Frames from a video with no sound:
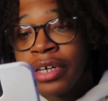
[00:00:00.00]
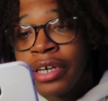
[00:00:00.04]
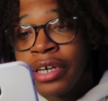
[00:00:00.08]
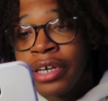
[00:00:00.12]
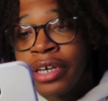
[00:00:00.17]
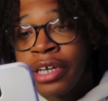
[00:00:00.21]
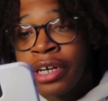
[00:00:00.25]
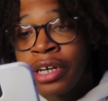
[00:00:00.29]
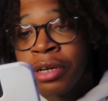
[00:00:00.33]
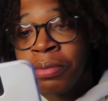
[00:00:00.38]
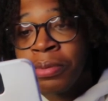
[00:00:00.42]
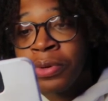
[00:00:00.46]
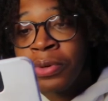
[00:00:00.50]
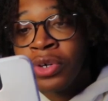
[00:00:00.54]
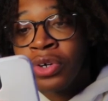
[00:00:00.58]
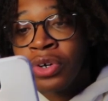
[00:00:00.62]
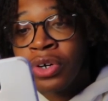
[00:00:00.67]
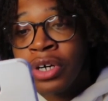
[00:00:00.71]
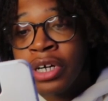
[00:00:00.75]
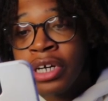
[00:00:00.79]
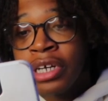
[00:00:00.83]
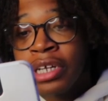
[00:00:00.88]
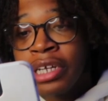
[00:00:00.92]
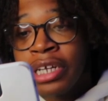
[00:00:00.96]
Get up on
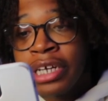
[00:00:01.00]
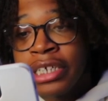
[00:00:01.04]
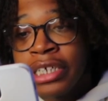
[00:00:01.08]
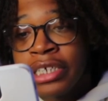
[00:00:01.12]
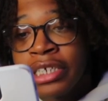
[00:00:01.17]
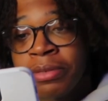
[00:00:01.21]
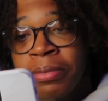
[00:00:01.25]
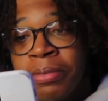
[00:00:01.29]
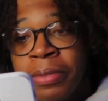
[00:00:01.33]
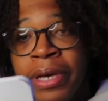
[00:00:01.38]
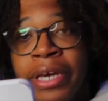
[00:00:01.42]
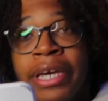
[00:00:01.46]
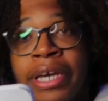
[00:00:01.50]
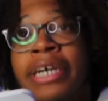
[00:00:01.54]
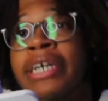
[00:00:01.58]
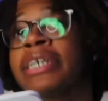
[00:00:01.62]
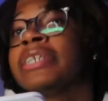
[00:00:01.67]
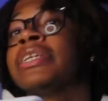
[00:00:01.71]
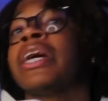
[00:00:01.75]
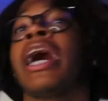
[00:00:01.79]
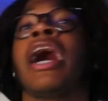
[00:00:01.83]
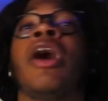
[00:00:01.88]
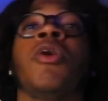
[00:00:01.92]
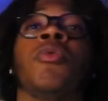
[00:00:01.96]
y'all collection, man,
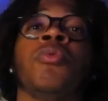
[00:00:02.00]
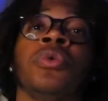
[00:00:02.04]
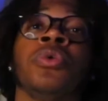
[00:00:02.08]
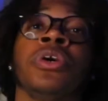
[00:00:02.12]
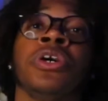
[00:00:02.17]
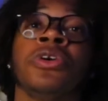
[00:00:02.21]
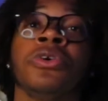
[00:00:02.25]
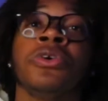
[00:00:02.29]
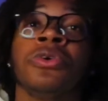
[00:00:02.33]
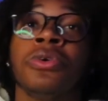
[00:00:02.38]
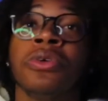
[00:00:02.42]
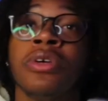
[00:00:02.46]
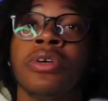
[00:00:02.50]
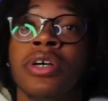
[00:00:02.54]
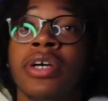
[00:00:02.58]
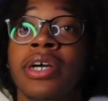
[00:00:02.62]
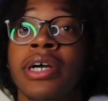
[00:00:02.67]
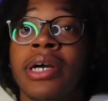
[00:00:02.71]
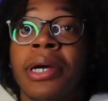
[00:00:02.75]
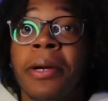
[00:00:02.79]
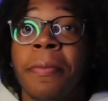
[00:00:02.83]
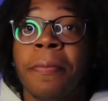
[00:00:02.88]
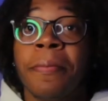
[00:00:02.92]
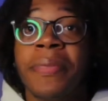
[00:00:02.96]
because I will
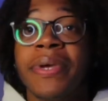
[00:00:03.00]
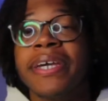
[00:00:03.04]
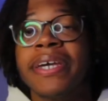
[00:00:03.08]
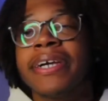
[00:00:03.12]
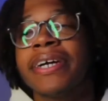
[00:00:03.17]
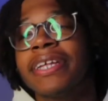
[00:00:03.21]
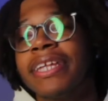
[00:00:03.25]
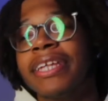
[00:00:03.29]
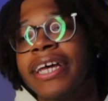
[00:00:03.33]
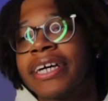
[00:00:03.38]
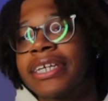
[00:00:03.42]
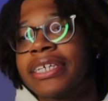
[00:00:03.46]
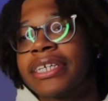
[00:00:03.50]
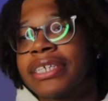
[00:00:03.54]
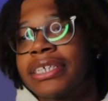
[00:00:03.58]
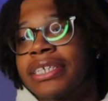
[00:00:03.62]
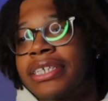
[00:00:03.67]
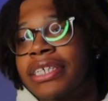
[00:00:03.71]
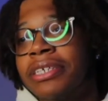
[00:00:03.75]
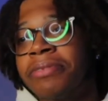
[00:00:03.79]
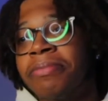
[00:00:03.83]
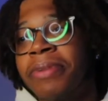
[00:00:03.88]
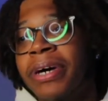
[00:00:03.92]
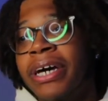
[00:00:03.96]
be collecting
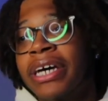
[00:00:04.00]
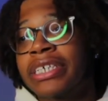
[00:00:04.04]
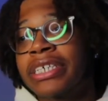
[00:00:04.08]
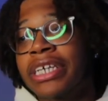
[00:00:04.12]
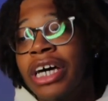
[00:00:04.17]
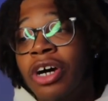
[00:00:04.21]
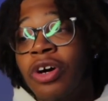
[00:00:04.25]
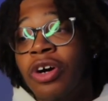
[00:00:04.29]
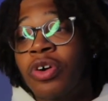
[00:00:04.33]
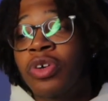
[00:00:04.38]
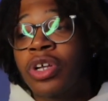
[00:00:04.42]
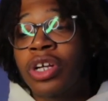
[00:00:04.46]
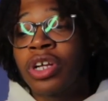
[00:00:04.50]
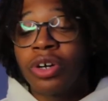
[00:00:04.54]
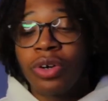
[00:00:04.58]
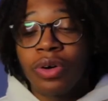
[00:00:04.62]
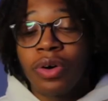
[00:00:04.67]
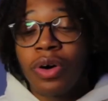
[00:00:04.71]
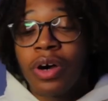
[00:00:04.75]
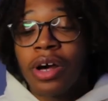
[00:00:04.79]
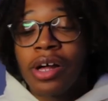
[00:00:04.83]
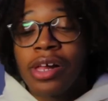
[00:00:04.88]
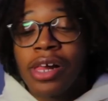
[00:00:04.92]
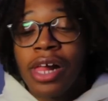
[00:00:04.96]
ski masks. I don't
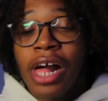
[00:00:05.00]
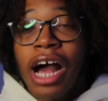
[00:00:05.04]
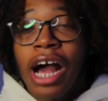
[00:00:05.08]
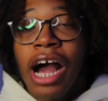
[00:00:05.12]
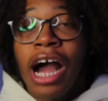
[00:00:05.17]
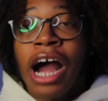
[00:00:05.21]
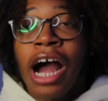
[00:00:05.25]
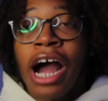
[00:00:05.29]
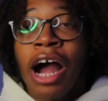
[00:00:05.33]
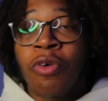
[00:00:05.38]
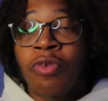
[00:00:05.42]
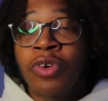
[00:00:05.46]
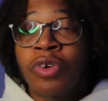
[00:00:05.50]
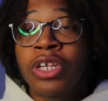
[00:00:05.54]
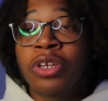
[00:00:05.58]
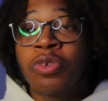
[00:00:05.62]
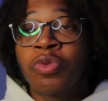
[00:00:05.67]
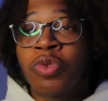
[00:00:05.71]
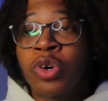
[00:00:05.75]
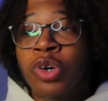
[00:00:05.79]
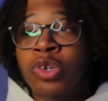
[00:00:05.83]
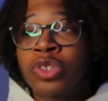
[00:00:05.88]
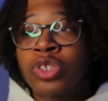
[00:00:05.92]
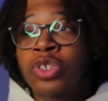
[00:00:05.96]
know. I really
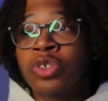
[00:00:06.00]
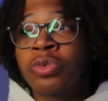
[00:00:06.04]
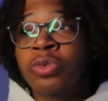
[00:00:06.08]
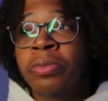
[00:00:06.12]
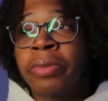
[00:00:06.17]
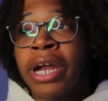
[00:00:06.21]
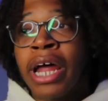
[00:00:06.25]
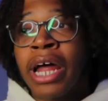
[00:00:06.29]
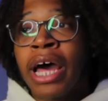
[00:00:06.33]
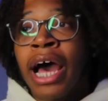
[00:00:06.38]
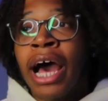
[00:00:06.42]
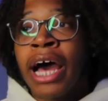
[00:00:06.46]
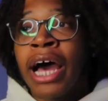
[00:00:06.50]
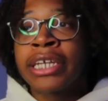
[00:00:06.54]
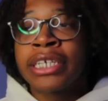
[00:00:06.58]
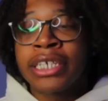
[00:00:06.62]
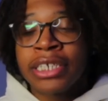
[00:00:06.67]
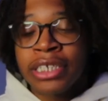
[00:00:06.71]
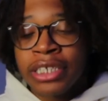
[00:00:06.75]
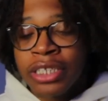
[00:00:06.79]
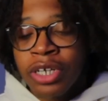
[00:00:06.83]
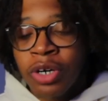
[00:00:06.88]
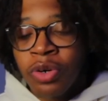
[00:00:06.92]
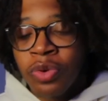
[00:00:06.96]
want to, but I
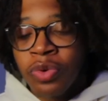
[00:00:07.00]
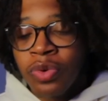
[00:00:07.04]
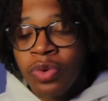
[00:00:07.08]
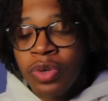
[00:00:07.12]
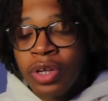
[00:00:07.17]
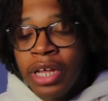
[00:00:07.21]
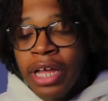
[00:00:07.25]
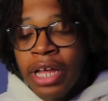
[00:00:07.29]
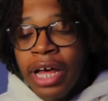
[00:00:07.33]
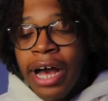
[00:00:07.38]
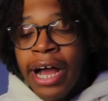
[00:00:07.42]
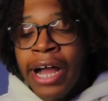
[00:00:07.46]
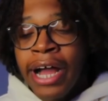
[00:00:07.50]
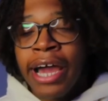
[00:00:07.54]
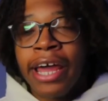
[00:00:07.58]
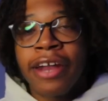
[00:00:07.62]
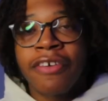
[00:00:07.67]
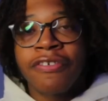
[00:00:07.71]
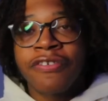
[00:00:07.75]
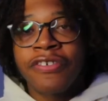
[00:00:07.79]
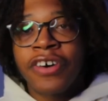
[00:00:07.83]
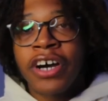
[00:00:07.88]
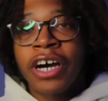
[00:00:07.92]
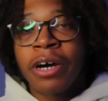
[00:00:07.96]
just don't. I got
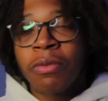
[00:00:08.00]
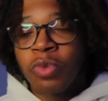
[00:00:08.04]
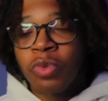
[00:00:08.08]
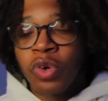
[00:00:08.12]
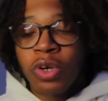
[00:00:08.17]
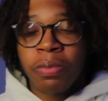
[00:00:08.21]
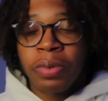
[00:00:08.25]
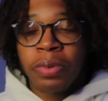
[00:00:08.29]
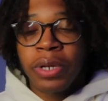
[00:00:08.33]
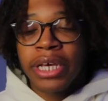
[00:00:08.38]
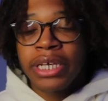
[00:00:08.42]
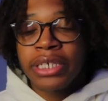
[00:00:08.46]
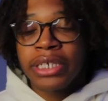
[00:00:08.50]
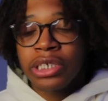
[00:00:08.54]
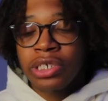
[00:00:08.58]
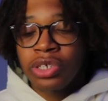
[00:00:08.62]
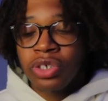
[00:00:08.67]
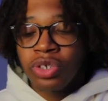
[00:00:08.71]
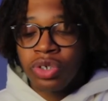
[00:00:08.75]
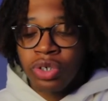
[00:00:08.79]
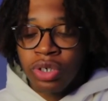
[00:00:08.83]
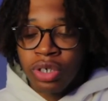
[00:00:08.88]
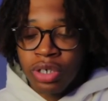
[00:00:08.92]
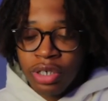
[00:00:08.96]
to find more places,
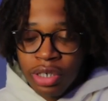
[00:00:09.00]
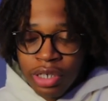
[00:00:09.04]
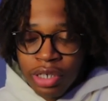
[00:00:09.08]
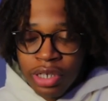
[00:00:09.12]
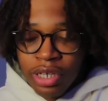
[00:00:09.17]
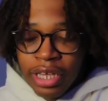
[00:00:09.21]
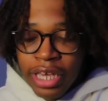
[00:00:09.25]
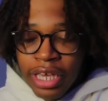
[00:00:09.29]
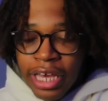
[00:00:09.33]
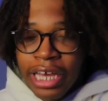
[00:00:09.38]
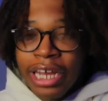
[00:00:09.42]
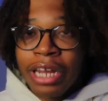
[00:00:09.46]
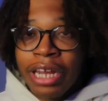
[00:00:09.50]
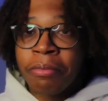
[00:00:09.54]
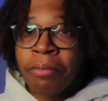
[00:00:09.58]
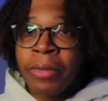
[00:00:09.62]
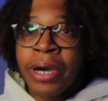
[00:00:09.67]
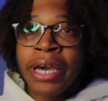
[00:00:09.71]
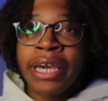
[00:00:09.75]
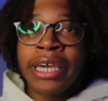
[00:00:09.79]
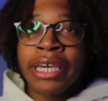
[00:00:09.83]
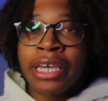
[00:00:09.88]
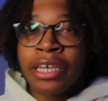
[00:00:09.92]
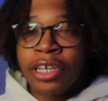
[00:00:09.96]
y'all. And I
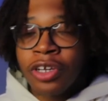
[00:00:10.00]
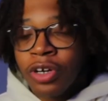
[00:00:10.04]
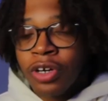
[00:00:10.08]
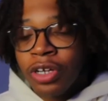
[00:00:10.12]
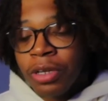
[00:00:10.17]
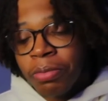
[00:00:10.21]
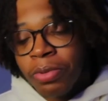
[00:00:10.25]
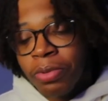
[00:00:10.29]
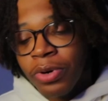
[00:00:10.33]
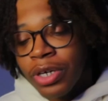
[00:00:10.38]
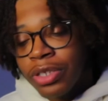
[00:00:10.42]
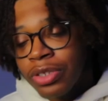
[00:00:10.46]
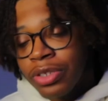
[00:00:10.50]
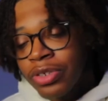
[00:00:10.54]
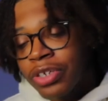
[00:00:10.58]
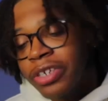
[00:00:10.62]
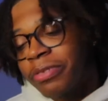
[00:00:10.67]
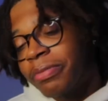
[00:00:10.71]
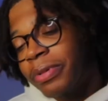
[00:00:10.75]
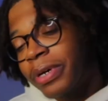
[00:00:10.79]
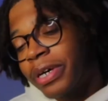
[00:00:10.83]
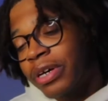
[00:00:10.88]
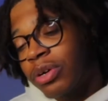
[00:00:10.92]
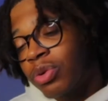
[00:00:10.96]
might get y'all a part three,
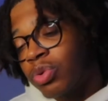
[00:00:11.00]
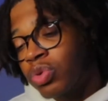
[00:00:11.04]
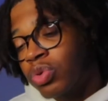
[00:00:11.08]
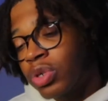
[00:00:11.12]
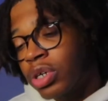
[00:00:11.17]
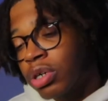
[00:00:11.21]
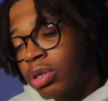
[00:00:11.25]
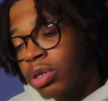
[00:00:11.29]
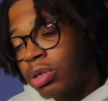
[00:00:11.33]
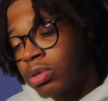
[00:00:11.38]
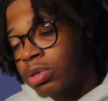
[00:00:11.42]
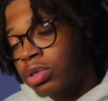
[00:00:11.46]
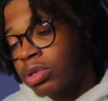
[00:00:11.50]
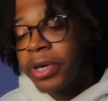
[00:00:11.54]
man. Who knows?